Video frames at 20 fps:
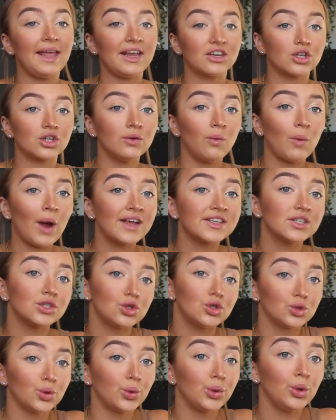lecture-wise
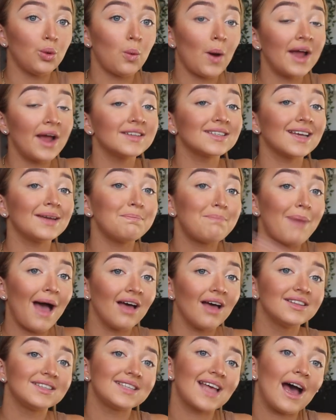and tutorial-wise, and
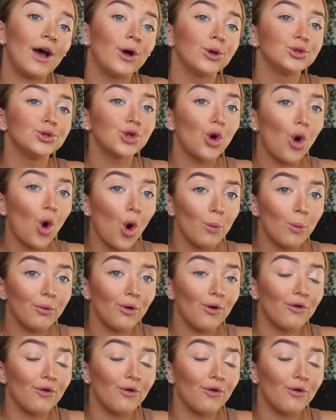balance that on top